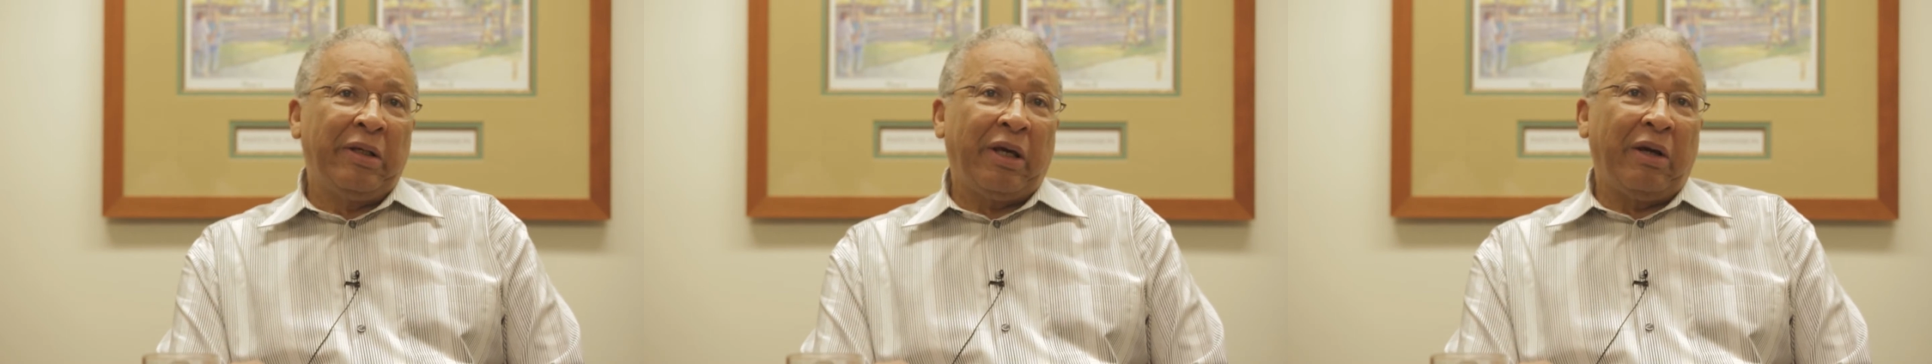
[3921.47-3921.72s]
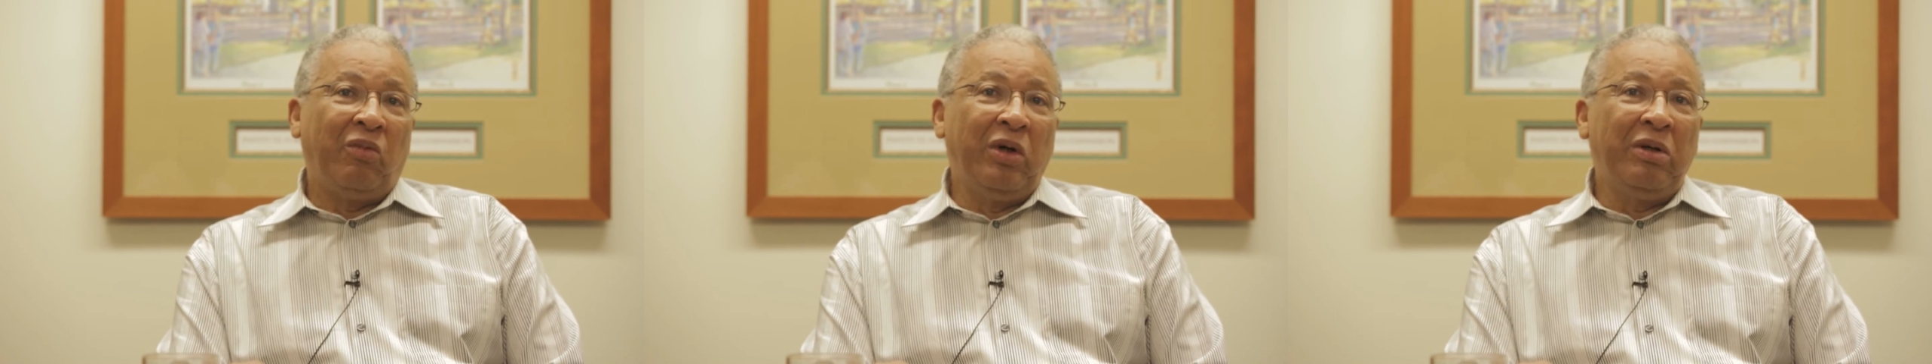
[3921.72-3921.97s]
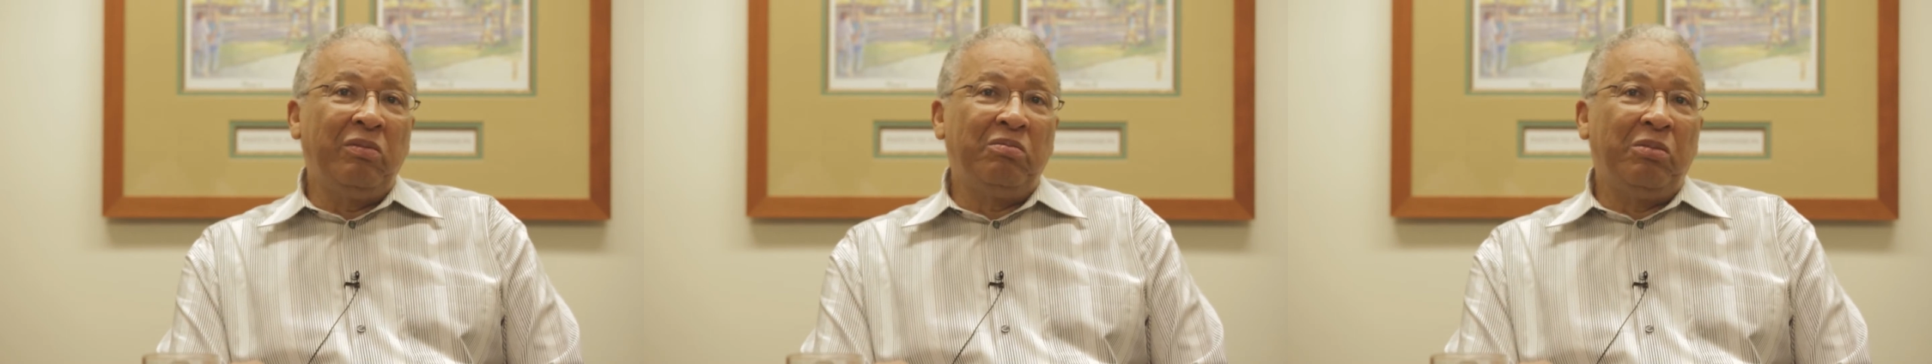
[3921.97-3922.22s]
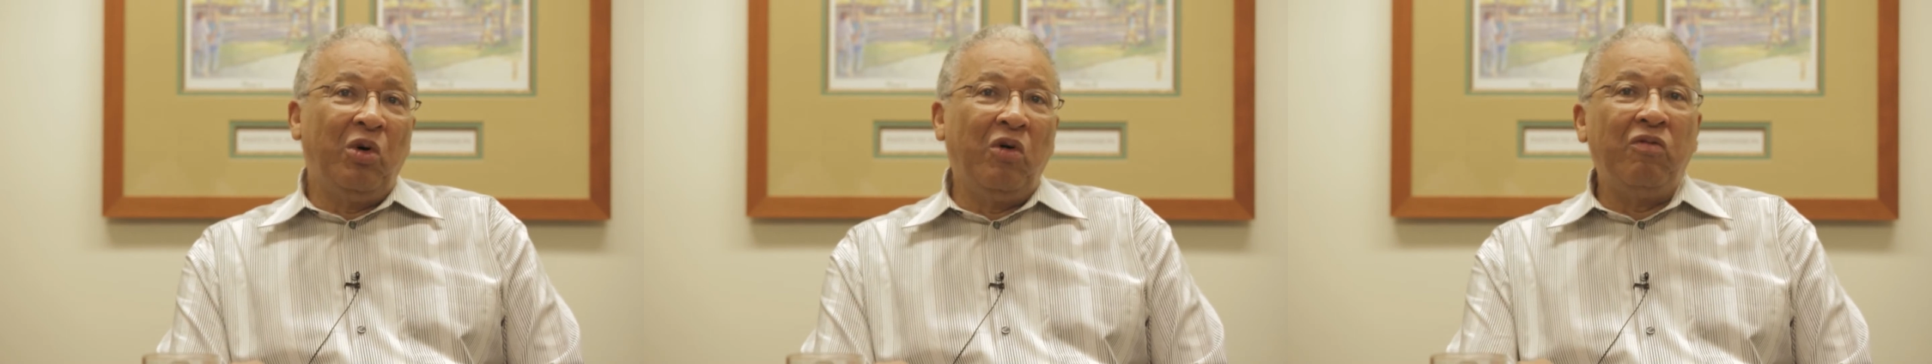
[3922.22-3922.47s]
And we
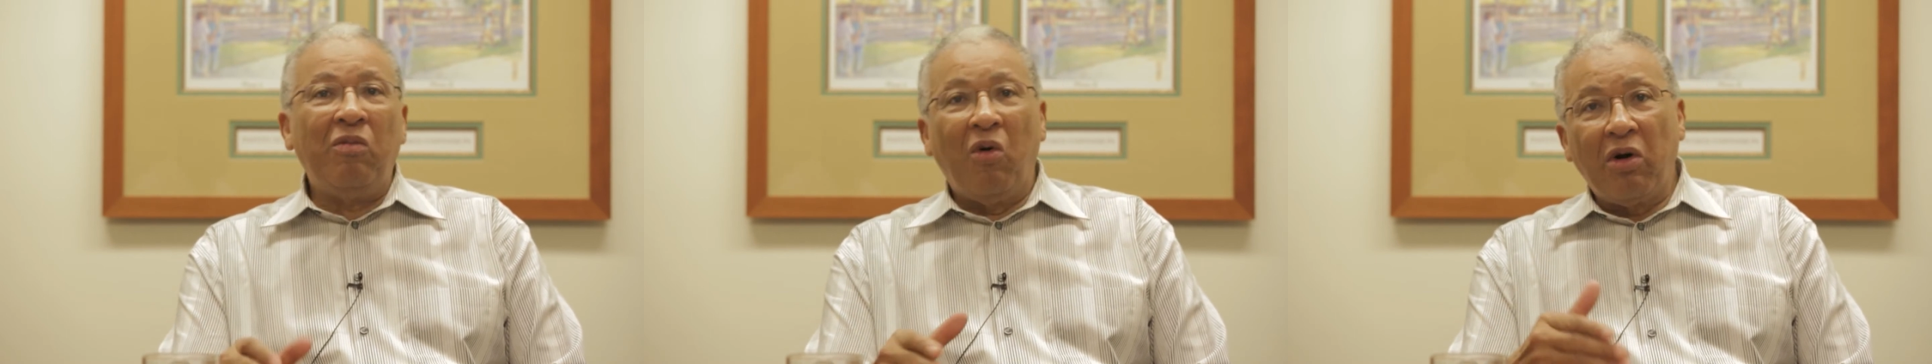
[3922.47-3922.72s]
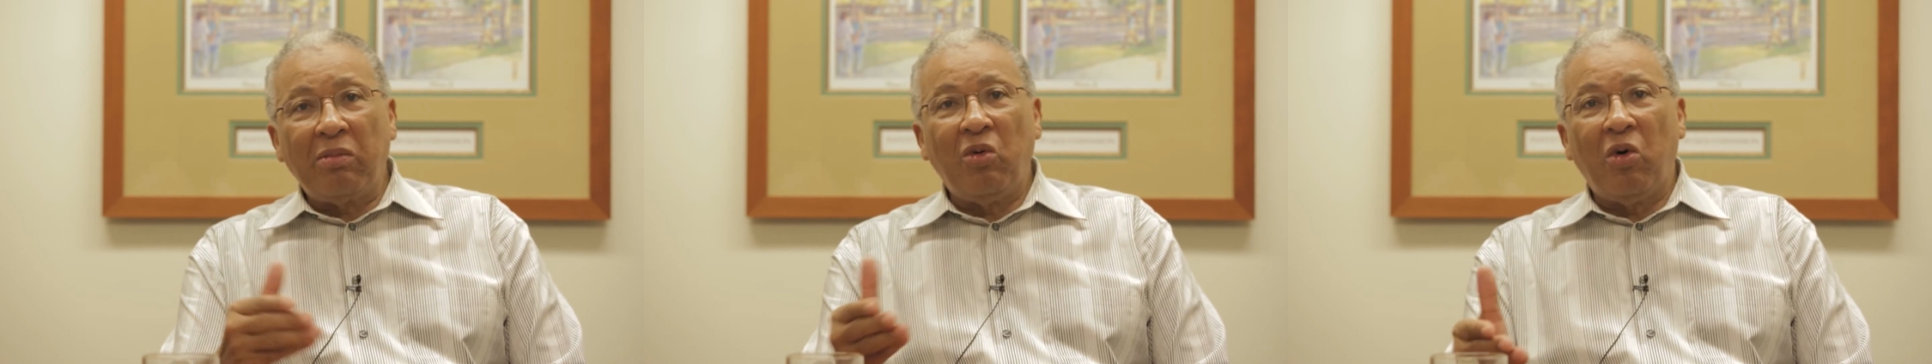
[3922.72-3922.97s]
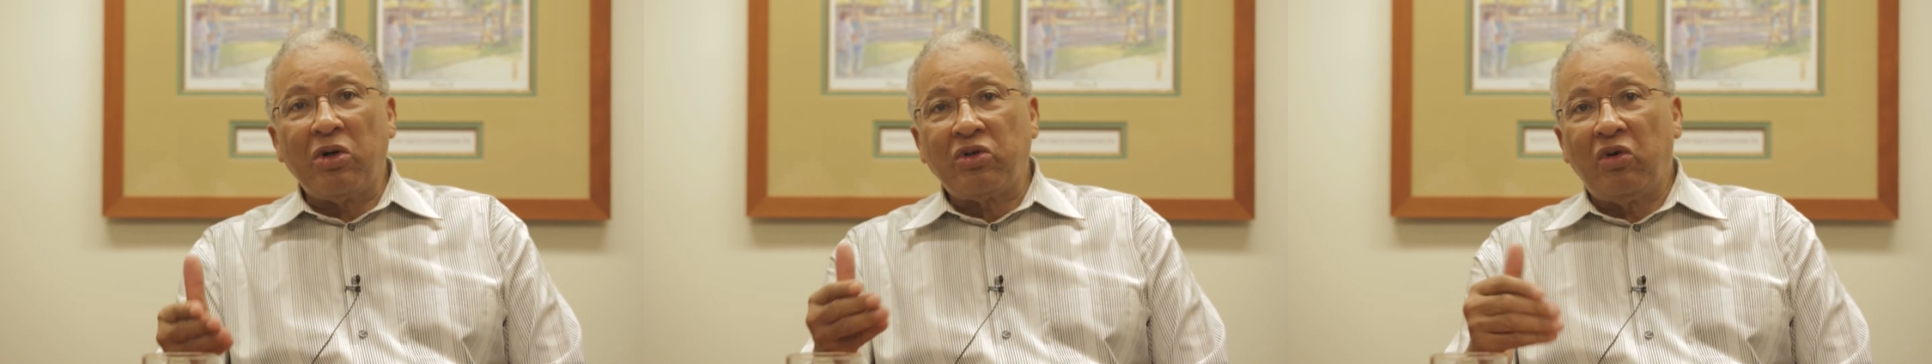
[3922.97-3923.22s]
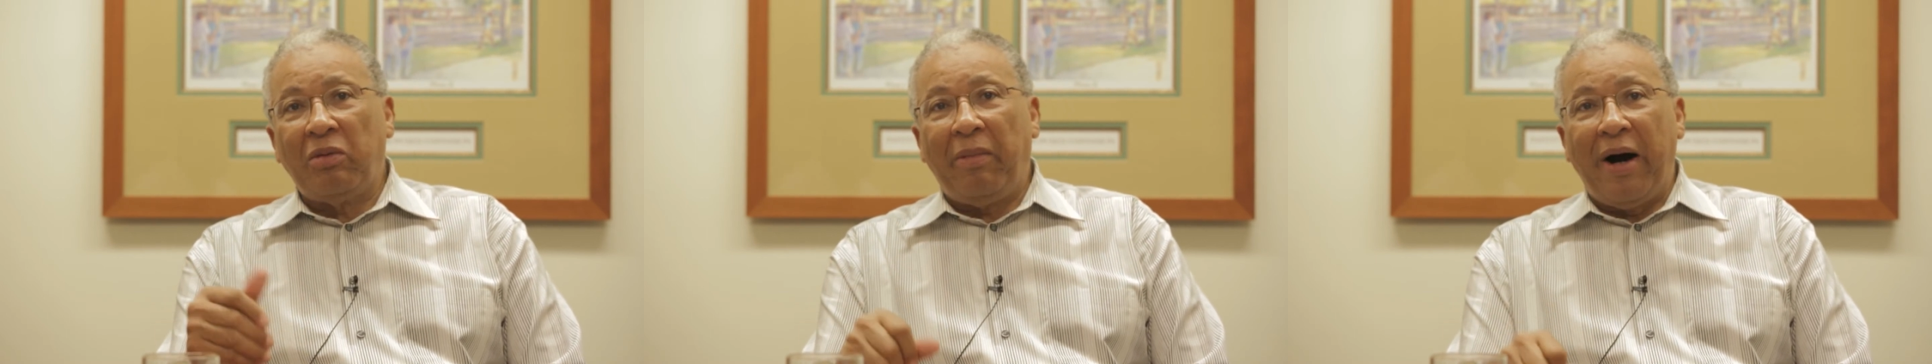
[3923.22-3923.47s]
moved more and more
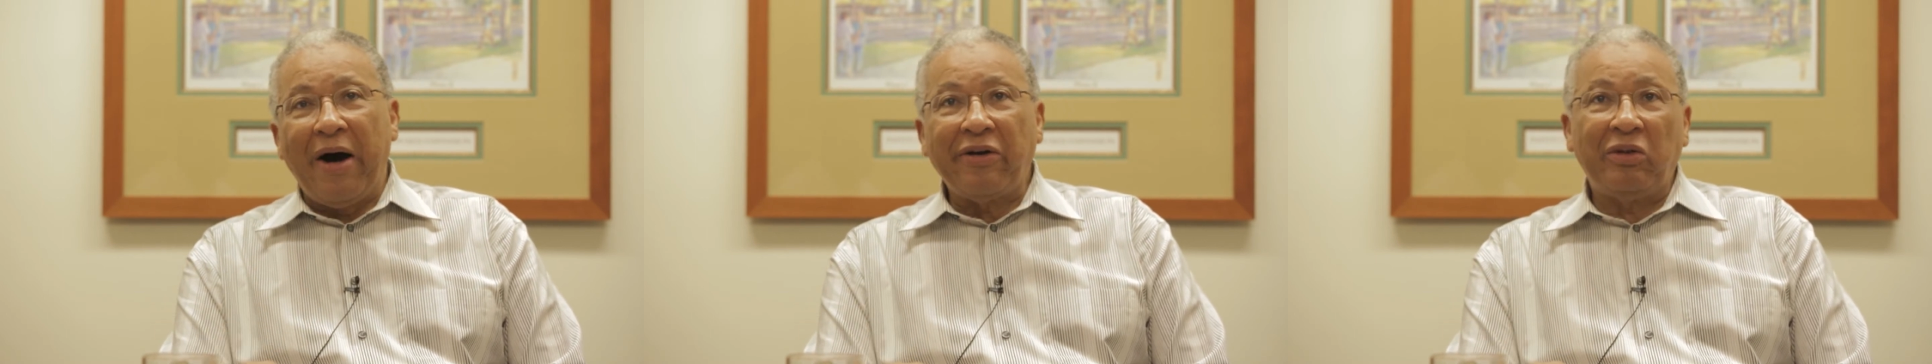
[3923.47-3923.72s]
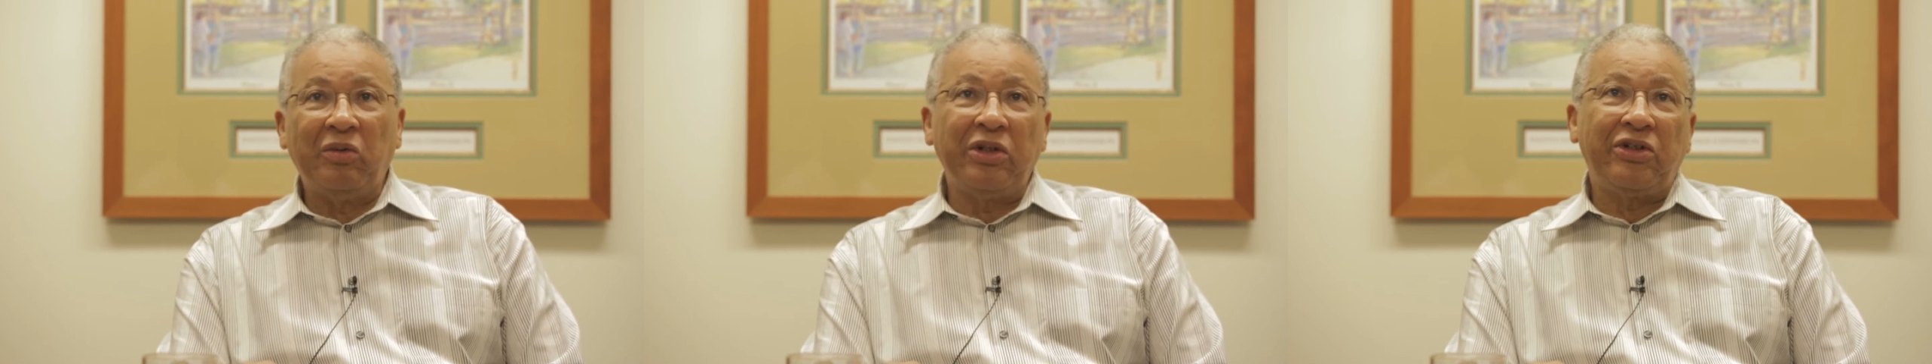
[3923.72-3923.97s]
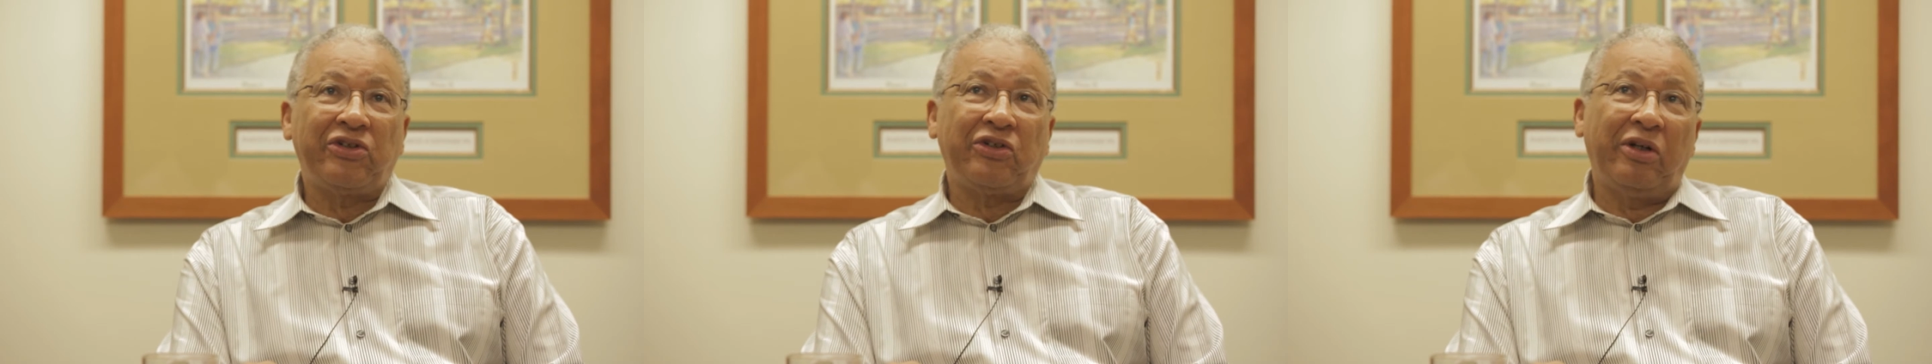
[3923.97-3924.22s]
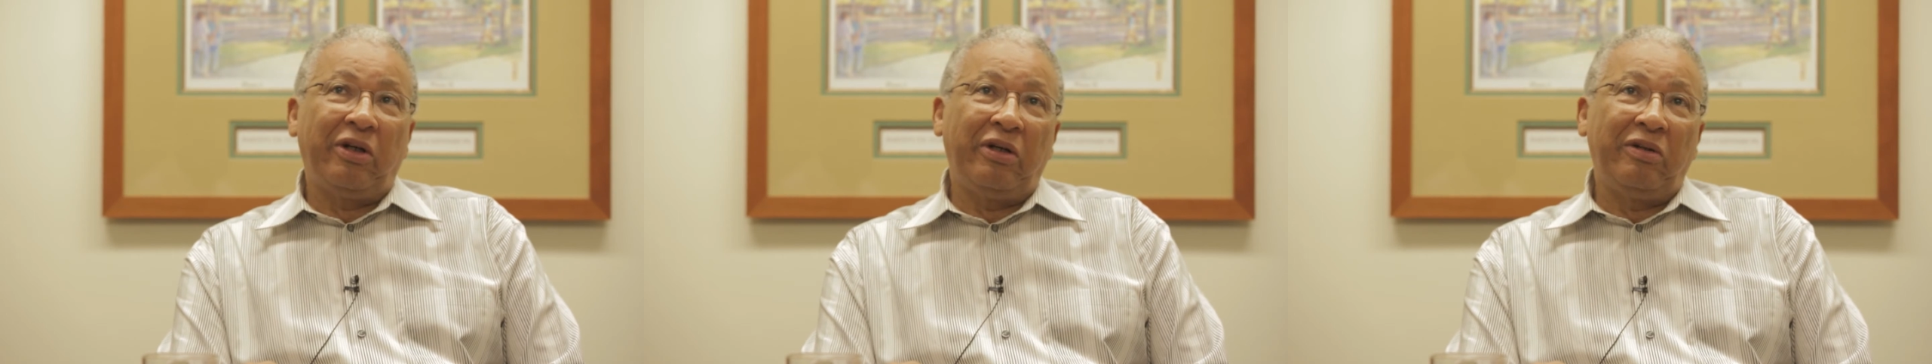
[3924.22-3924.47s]
to a model which
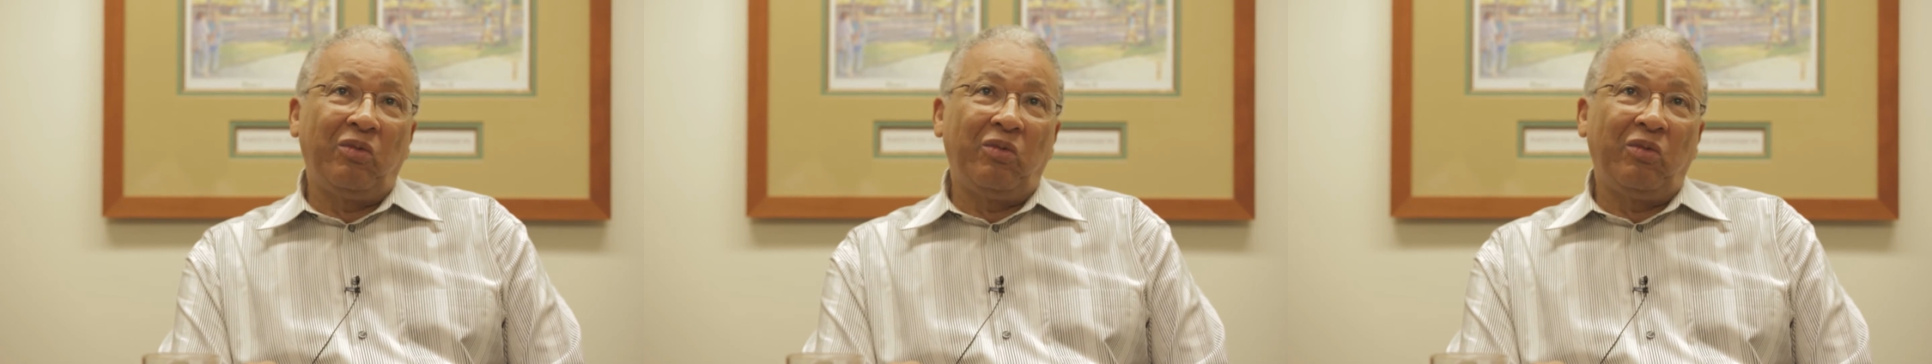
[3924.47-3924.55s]
said